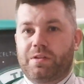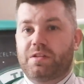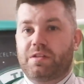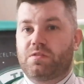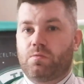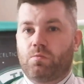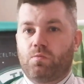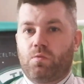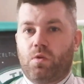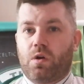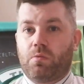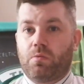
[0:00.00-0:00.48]
This
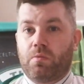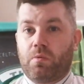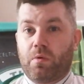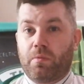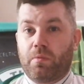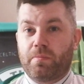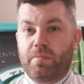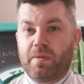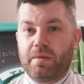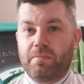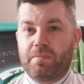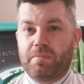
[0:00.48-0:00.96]
is what
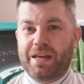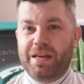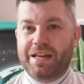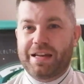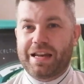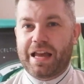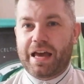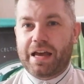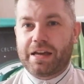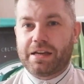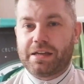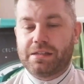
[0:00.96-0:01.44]
will be being
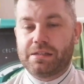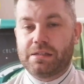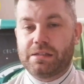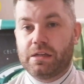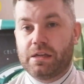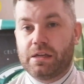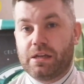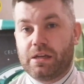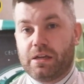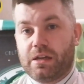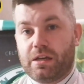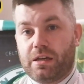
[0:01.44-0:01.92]
lacking
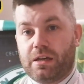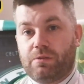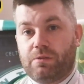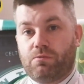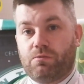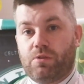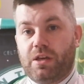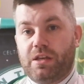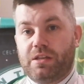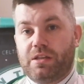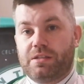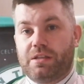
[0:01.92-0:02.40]

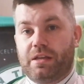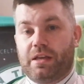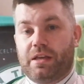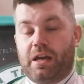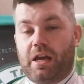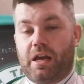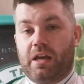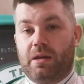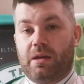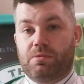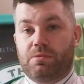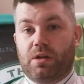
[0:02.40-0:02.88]
in recent
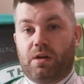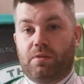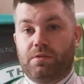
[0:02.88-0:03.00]
games.